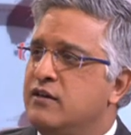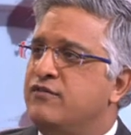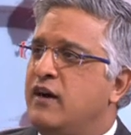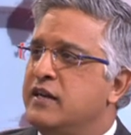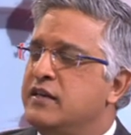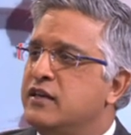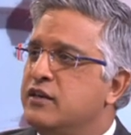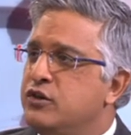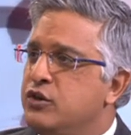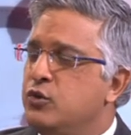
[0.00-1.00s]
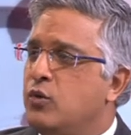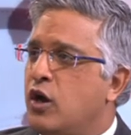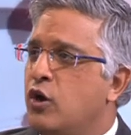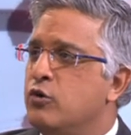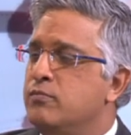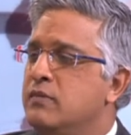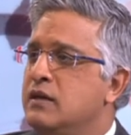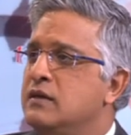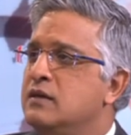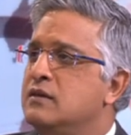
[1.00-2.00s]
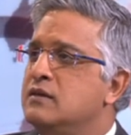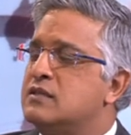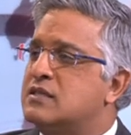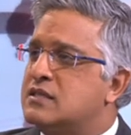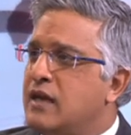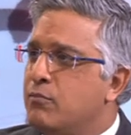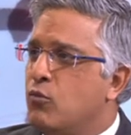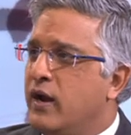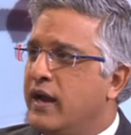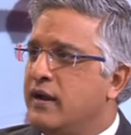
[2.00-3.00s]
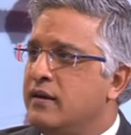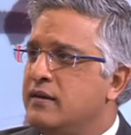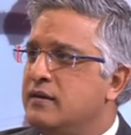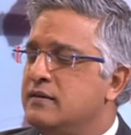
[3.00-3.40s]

finding a new home somewhere?